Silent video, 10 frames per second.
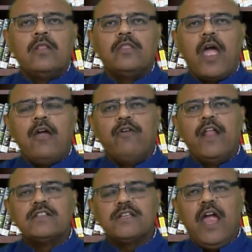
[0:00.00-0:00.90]
the
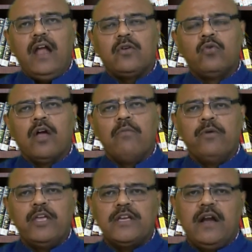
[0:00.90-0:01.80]
Evidence Act took a
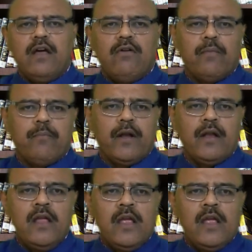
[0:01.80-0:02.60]
major development.